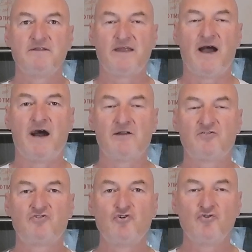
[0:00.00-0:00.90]
There
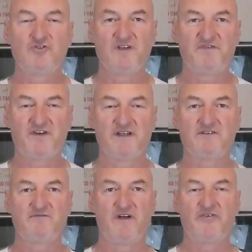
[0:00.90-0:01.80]
are two
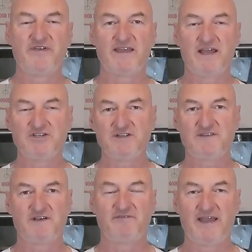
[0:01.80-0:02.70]
different
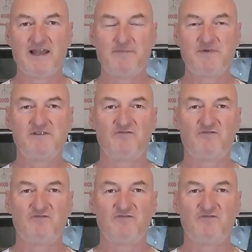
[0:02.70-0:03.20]
variations available.